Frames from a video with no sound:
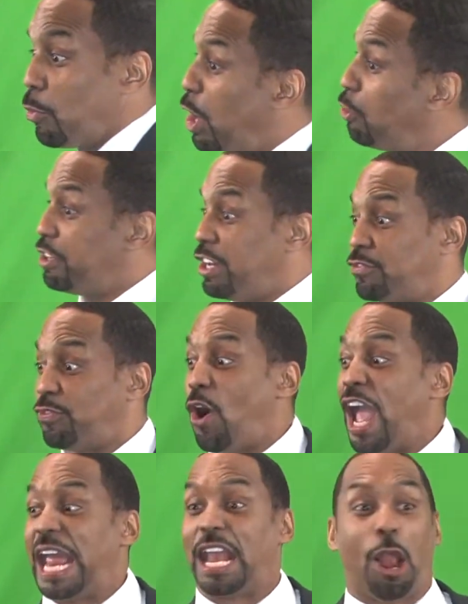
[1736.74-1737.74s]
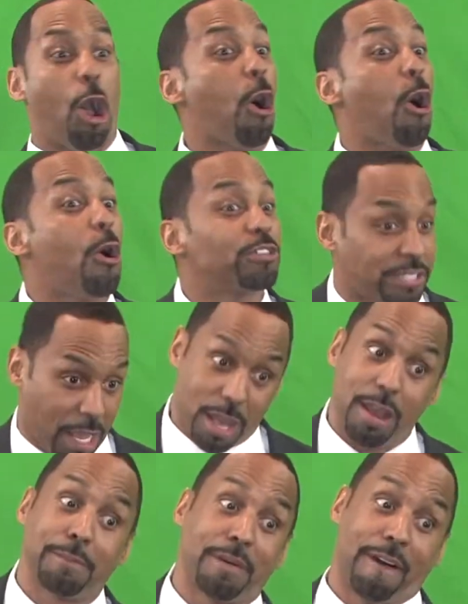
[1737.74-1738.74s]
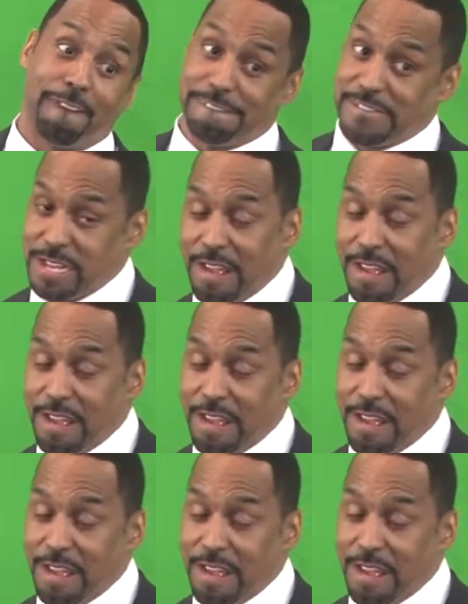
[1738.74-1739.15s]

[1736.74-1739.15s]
wilderness for a long time, God.